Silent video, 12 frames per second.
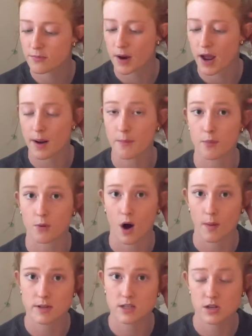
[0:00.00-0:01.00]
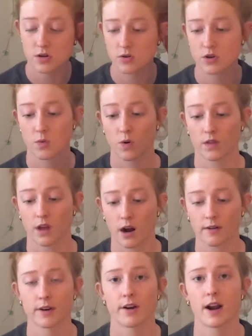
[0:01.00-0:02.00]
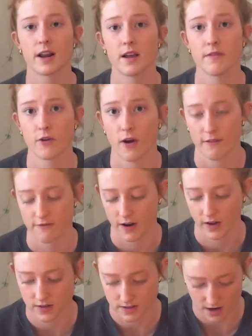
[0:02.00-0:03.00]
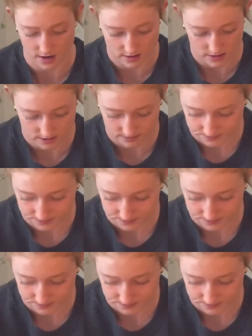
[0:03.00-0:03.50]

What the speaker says: but I promise you, you will not regret it if you have fungus gnats.